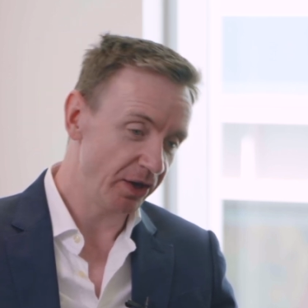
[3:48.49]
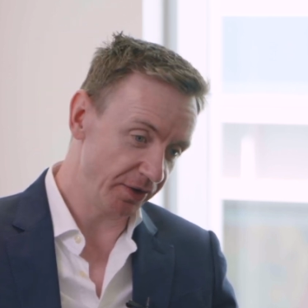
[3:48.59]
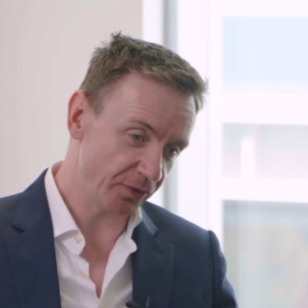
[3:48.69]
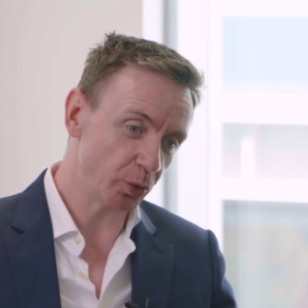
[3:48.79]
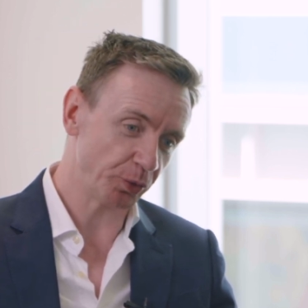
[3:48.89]
And
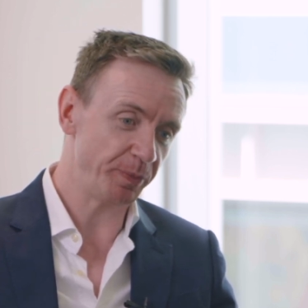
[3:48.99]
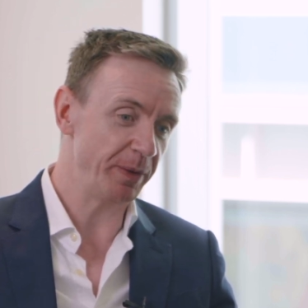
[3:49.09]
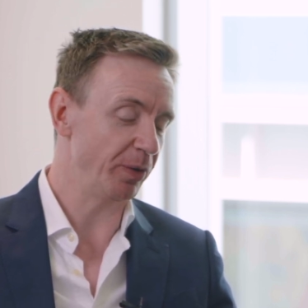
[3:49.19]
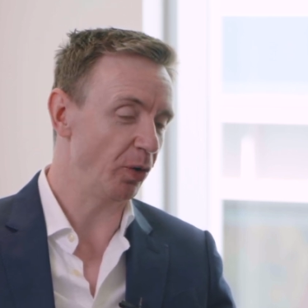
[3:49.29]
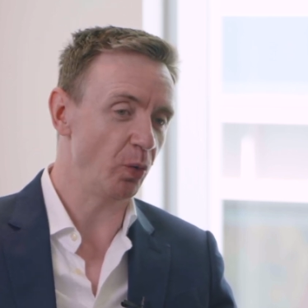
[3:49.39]
of course,
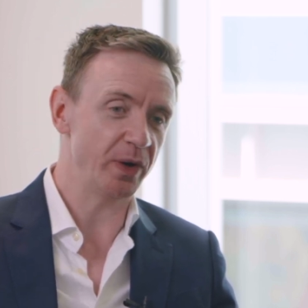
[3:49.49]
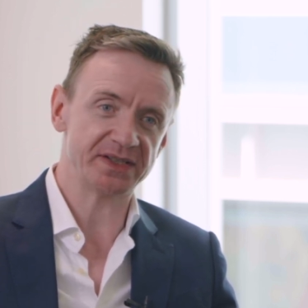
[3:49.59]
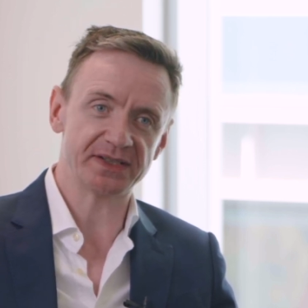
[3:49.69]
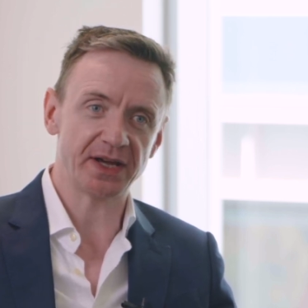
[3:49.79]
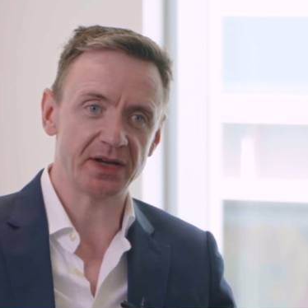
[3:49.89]
people are
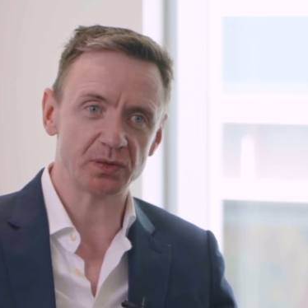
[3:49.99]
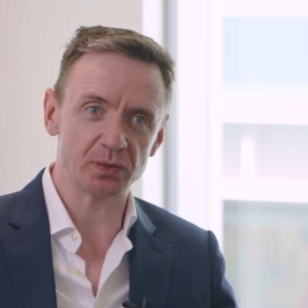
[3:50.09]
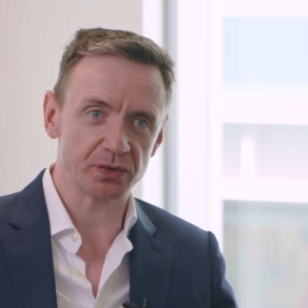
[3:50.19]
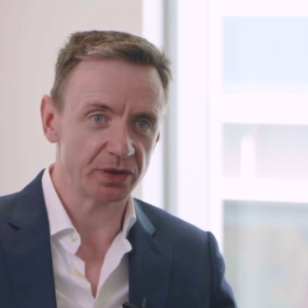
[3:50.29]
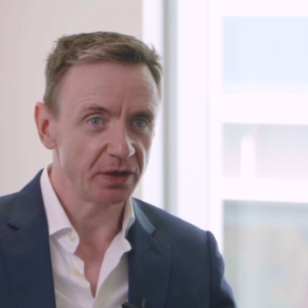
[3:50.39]
always
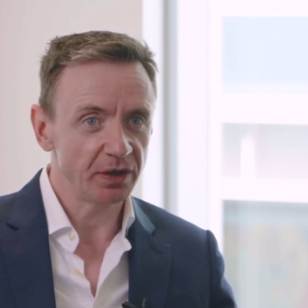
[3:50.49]
entitled